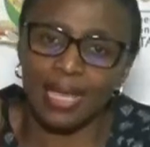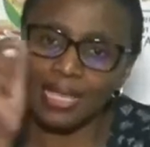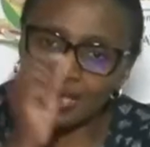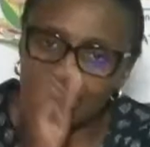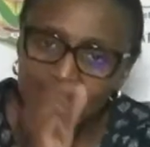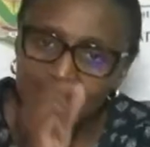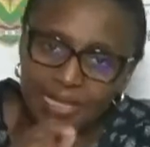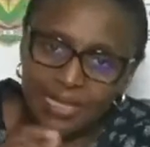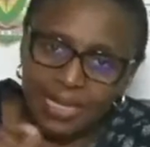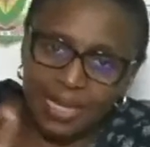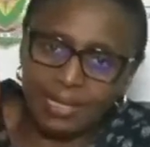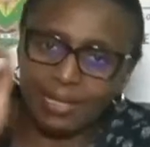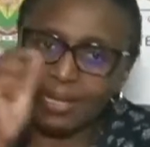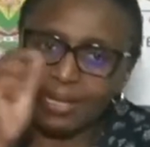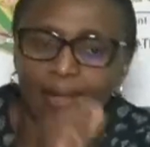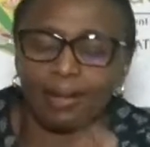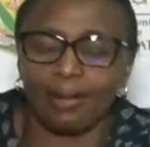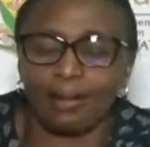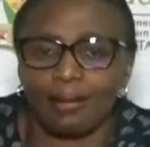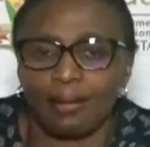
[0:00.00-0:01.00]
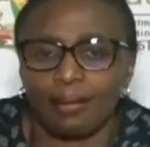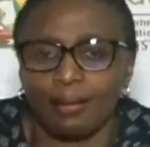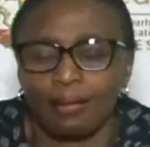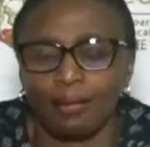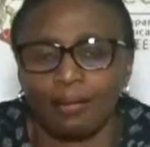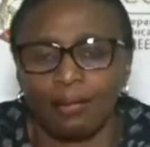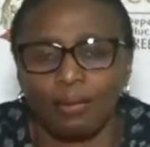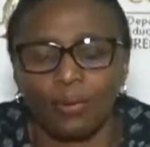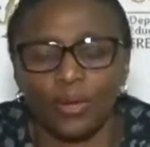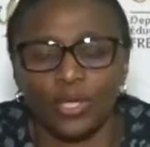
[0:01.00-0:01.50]
Second,
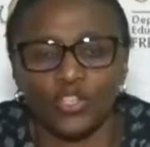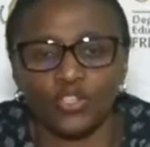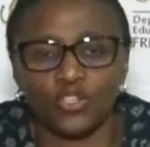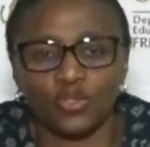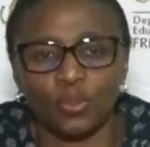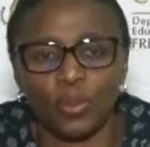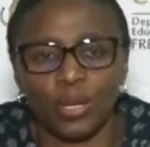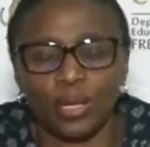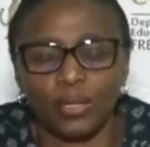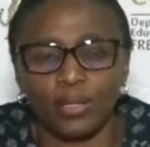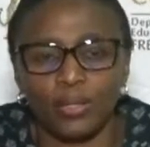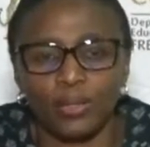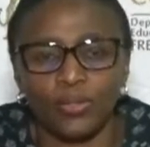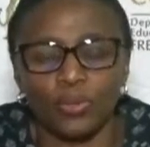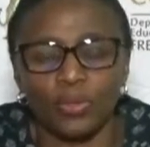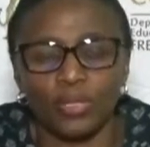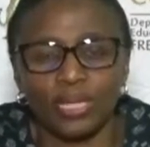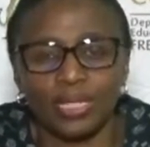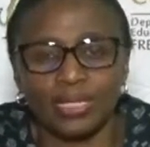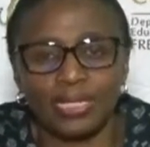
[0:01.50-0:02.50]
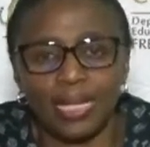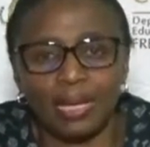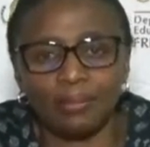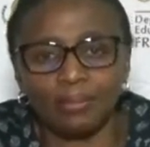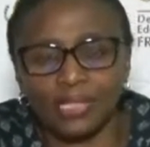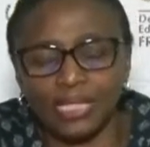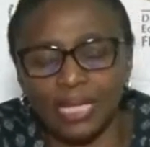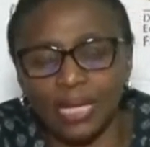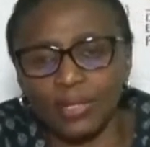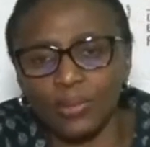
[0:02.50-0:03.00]
question 1. You know that
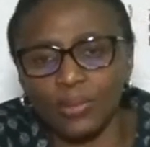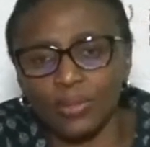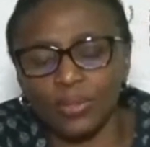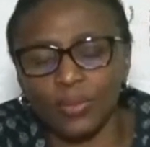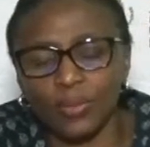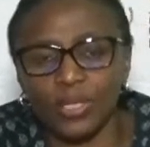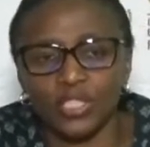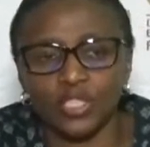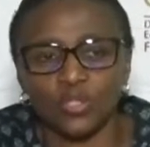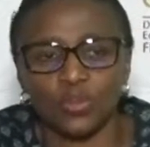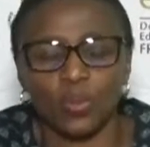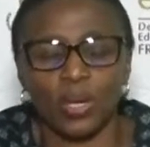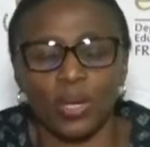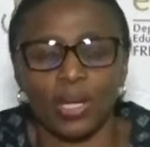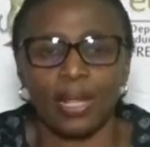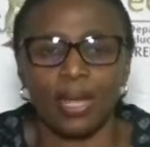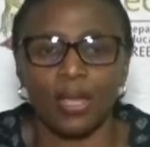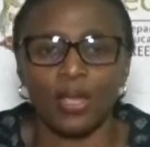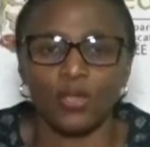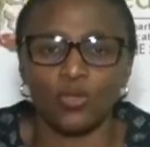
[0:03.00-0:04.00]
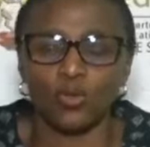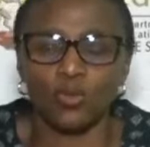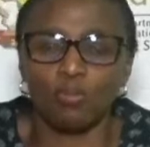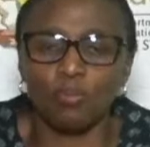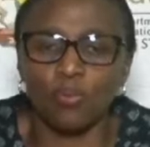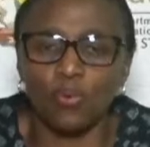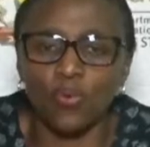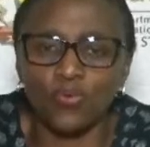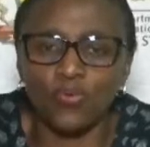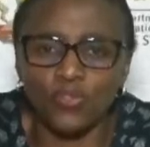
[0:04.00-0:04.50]
I'm done with question 1. You
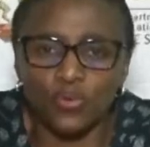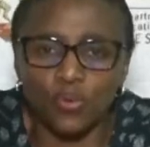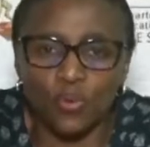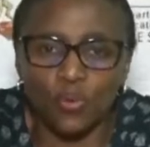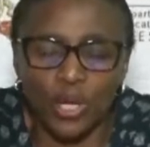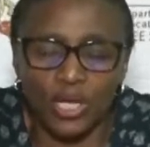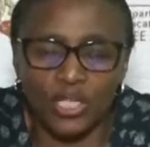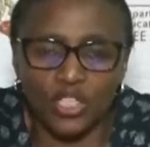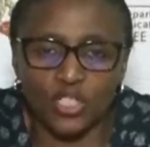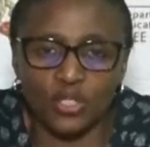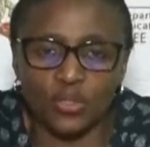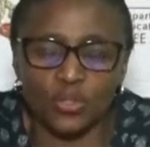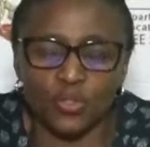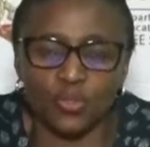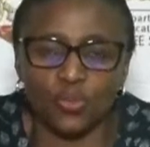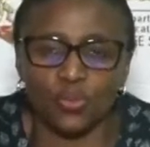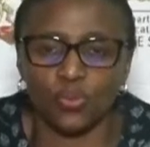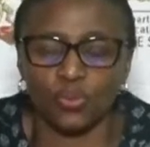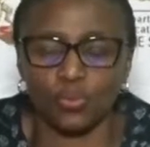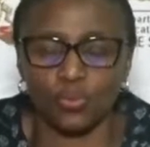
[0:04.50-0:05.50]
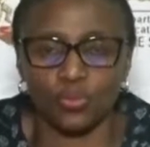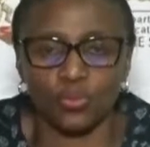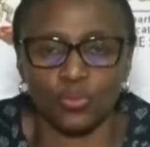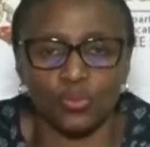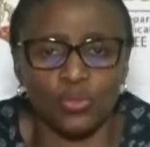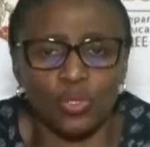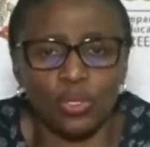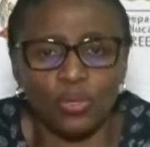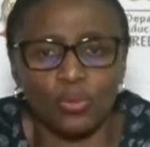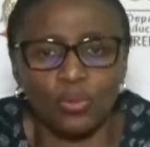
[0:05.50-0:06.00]
move to question 2. You
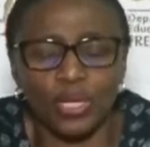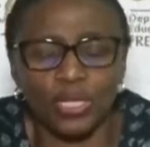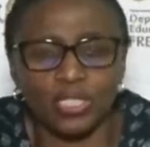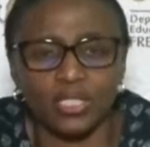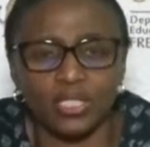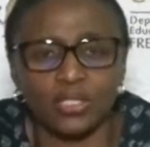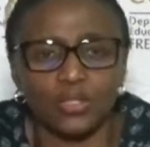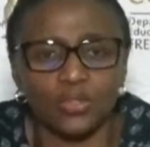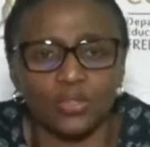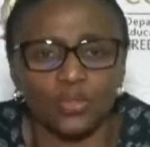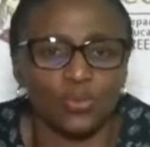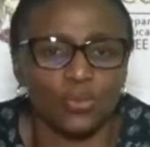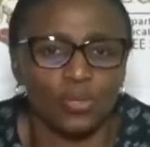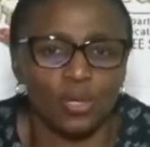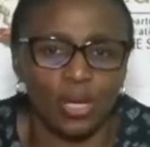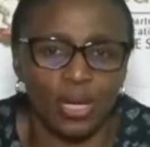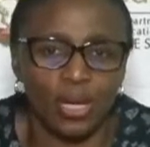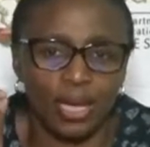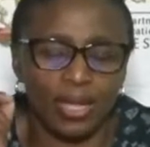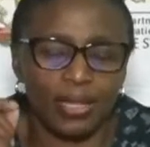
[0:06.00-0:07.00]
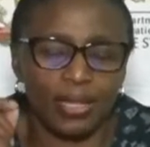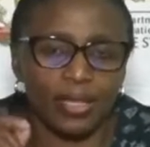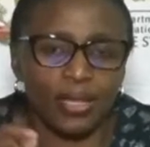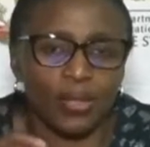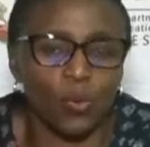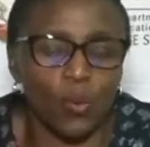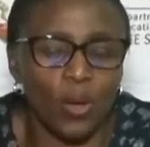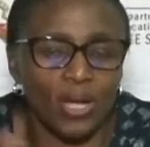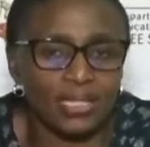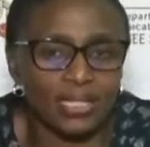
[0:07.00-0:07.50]
do your question 2, and
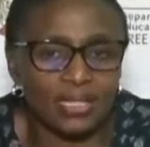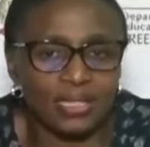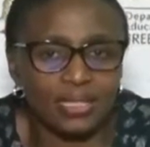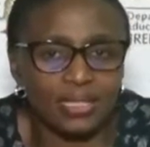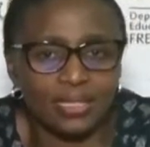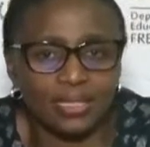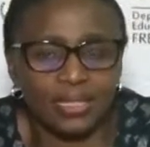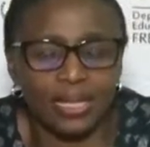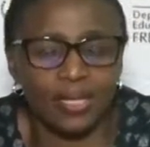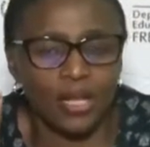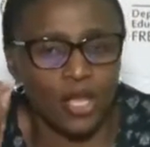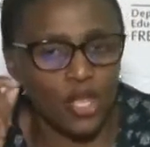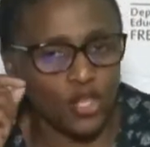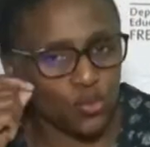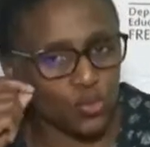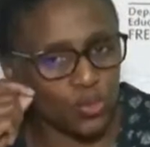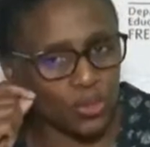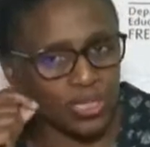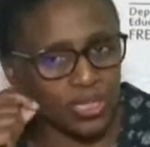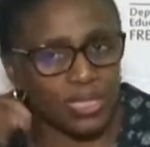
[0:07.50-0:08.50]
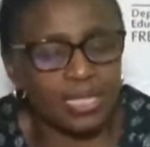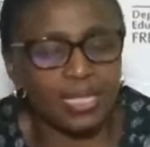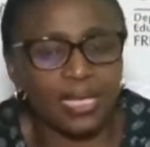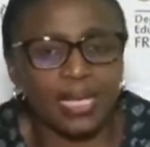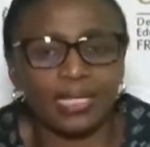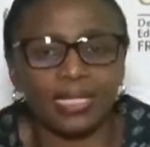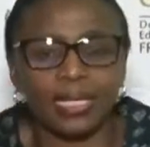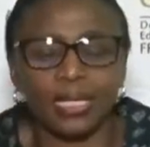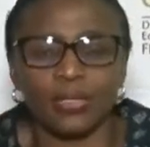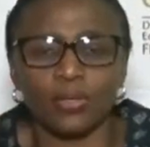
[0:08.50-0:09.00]
then once it is done, you tick
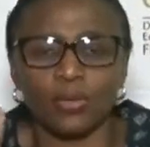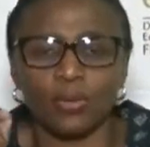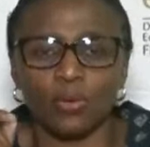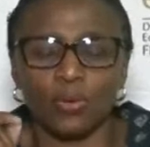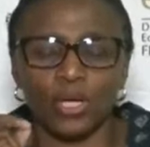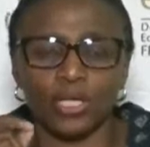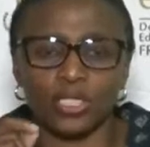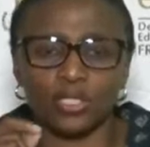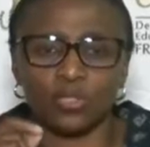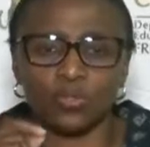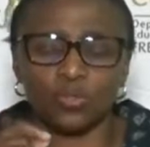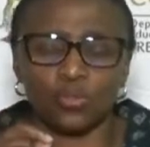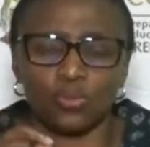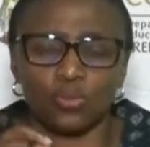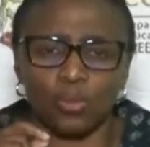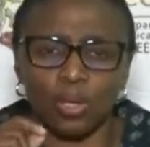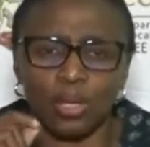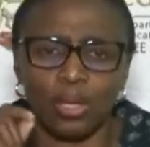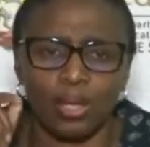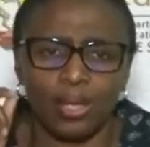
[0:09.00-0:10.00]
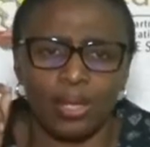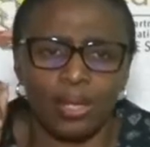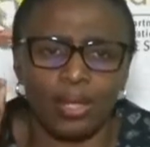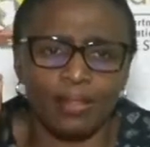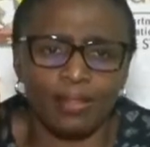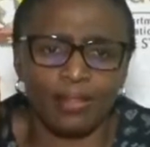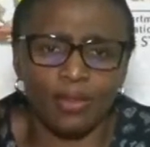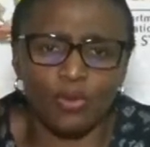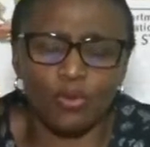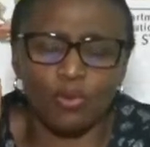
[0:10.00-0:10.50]
again your question 2,
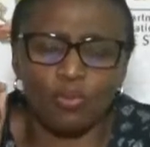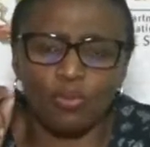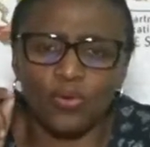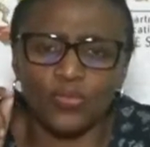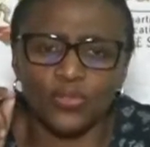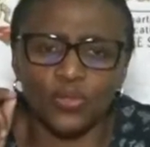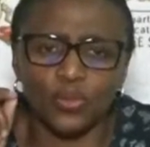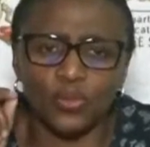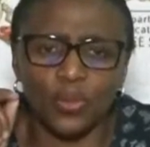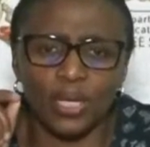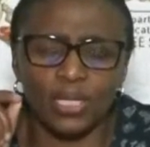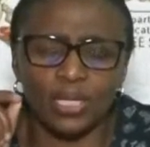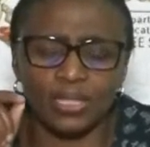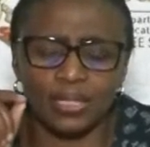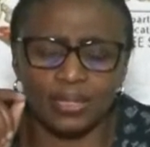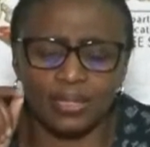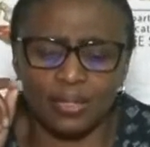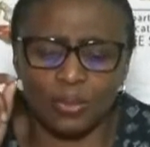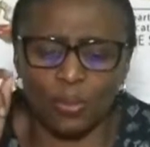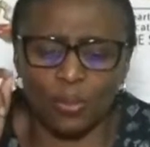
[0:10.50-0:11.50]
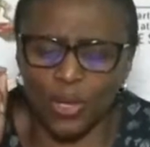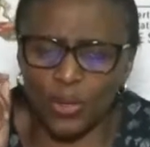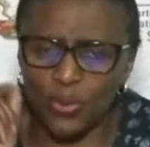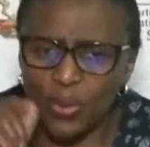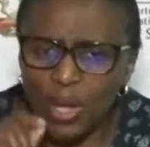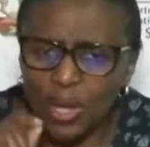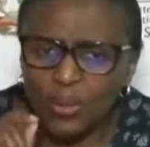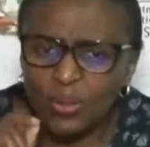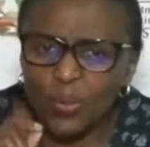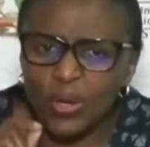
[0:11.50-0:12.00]
and then you move to question 3. When
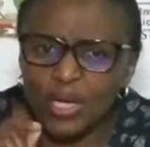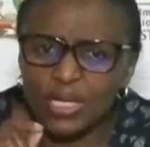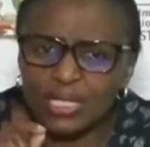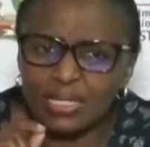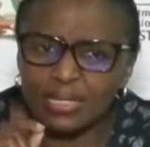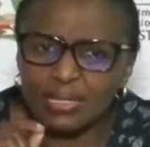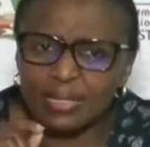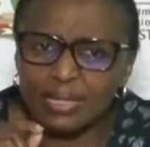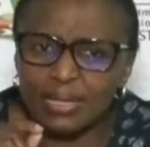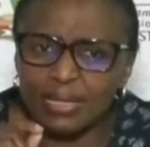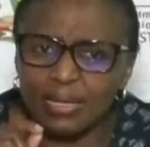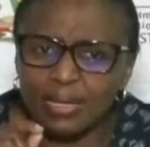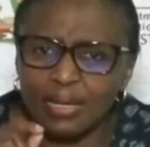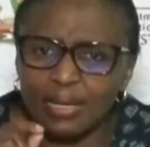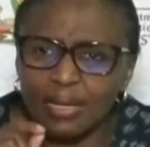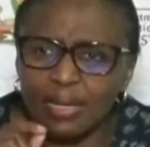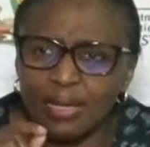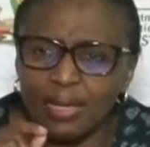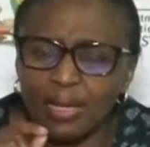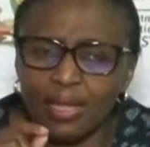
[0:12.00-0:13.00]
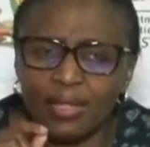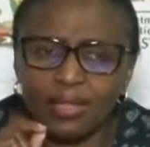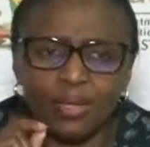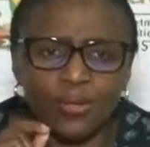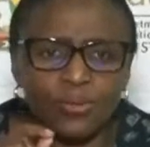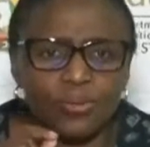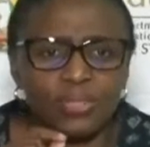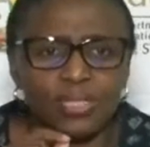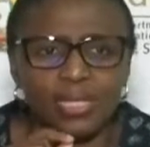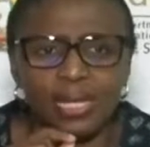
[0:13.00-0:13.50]
you are in question 3, and
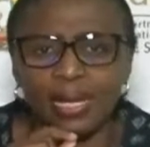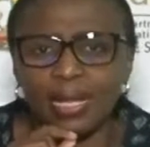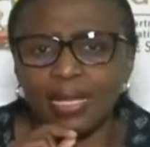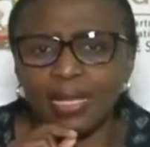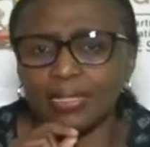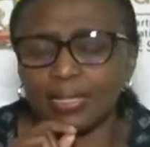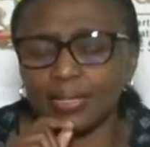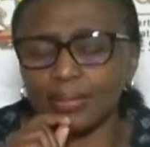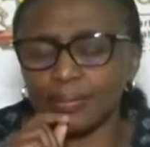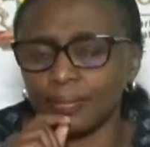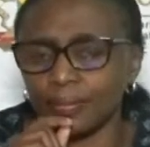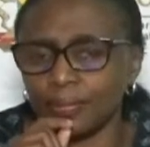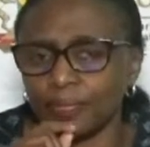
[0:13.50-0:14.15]
then you realize that